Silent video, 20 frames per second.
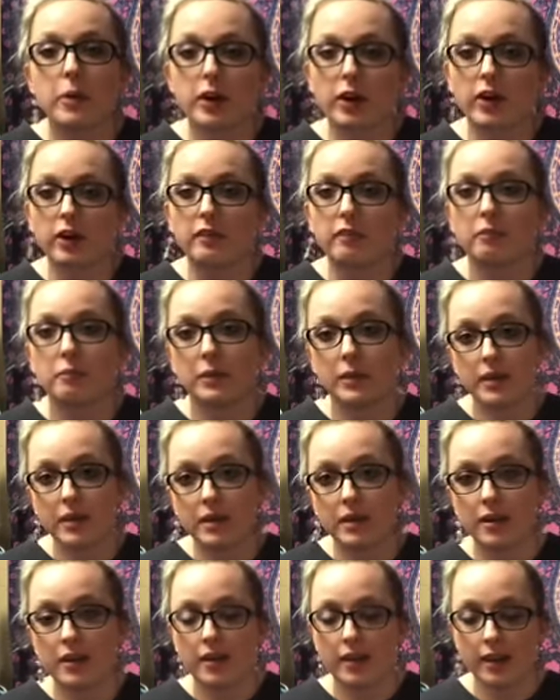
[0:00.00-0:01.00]
period of
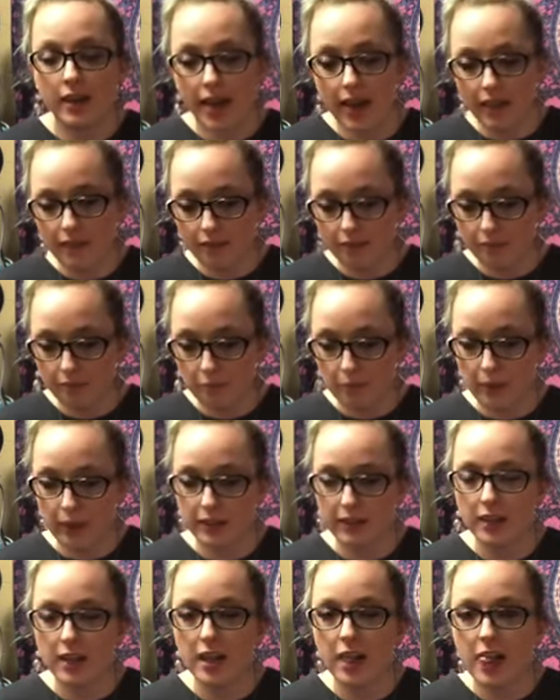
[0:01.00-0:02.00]
my life,
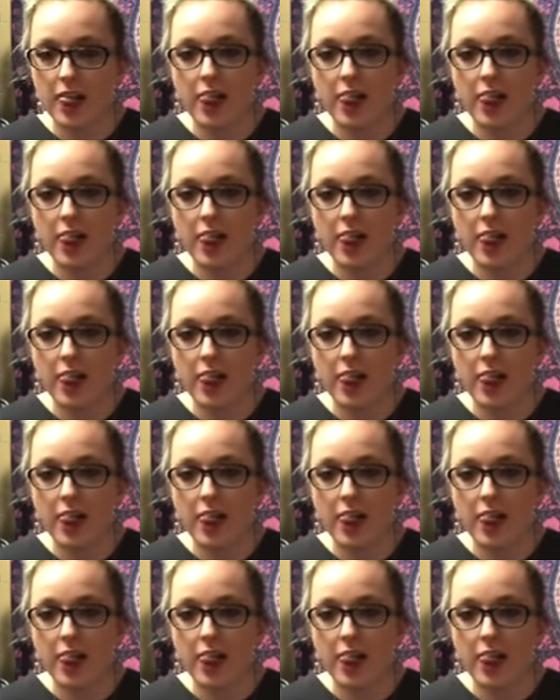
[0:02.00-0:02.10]
but